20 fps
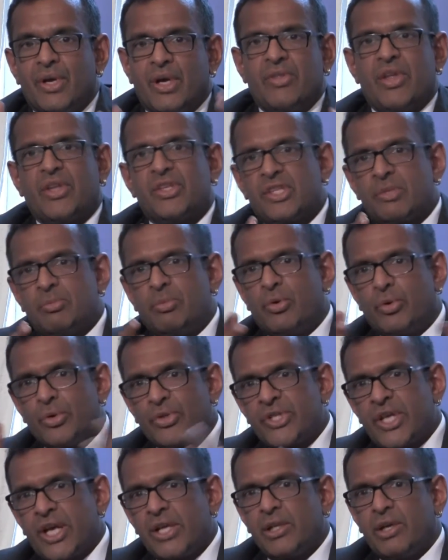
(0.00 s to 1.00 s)
and then
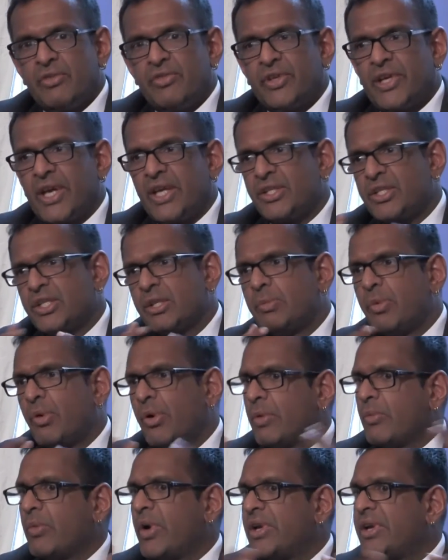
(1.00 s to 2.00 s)
support tail off again to the
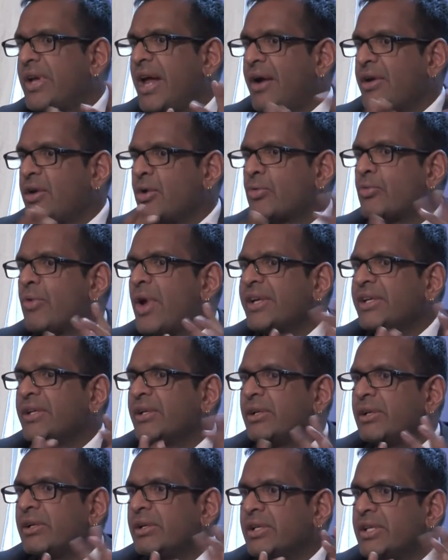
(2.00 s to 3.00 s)
point where now you're
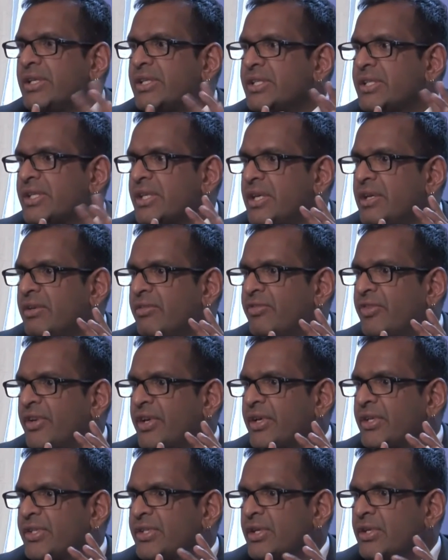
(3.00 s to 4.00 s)
regularly seeing
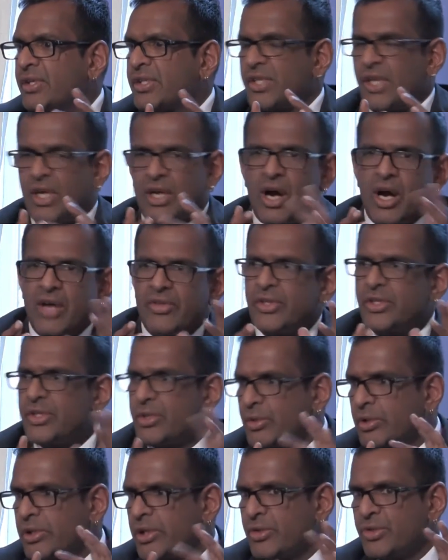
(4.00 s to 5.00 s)
figures that say either
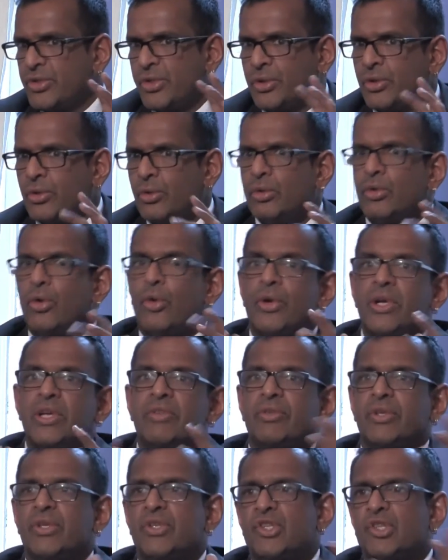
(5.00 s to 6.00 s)
too close to call or
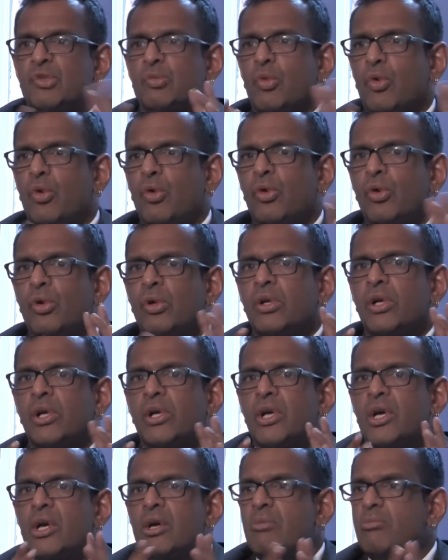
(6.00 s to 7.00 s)
even a small
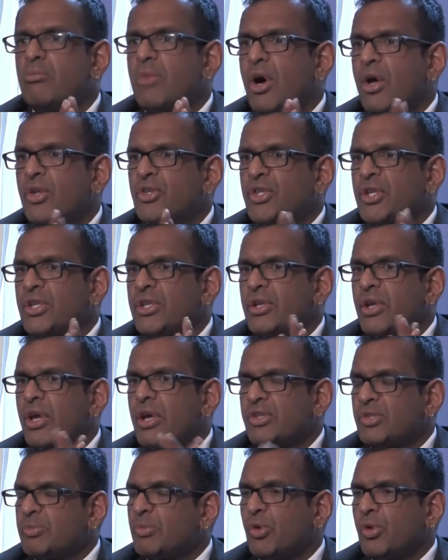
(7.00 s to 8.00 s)
margin,
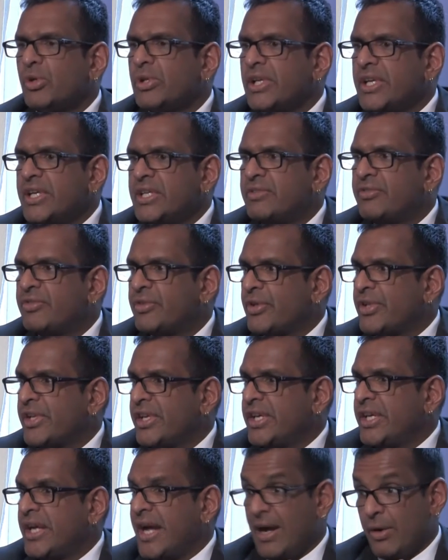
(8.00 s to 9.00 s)
a small lead for
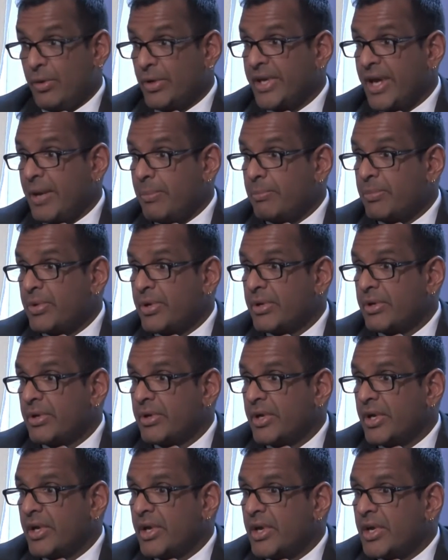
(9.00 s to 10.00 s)
the out camp.
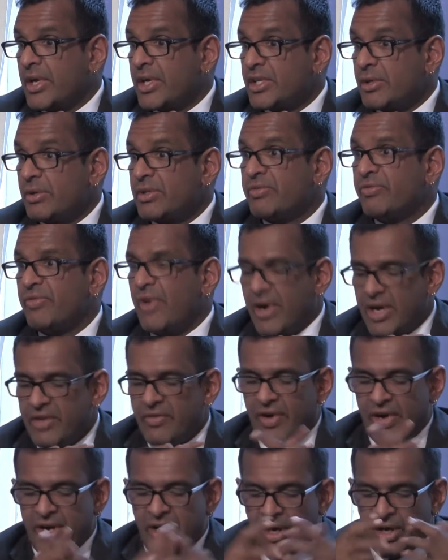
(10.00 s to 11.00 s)
So it's very,
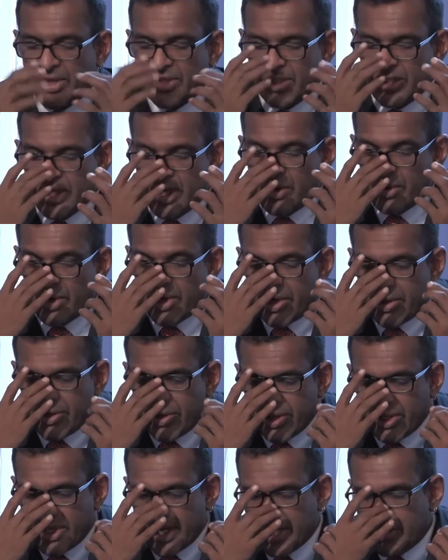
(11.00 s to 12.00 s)
very hard to know, and I
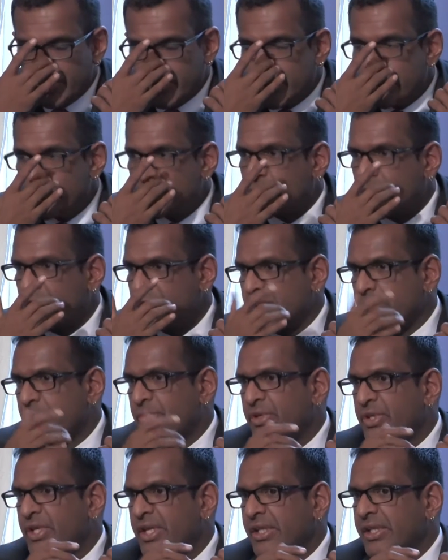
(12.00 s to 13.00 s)
think anyone who tries to
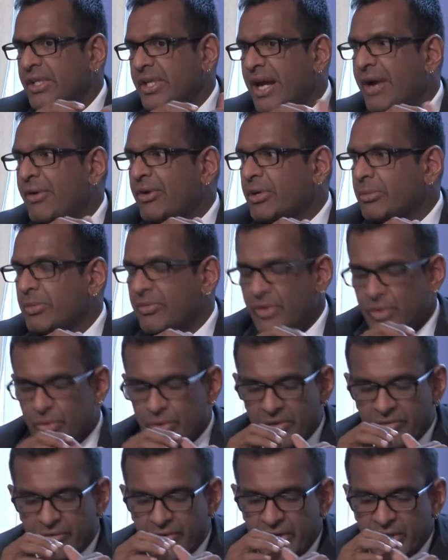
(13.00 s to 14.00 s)
predict the outcome of this
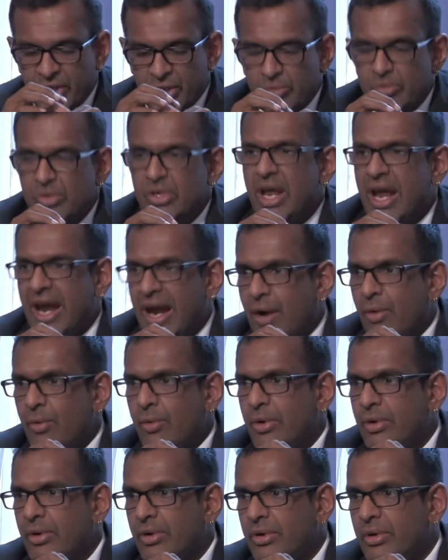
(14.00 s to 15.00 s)
referendum
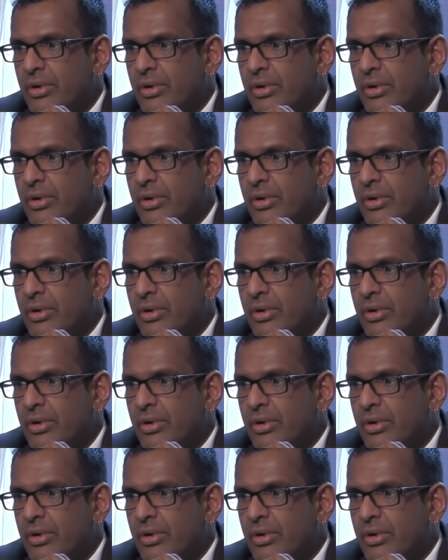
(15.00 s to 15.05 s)
now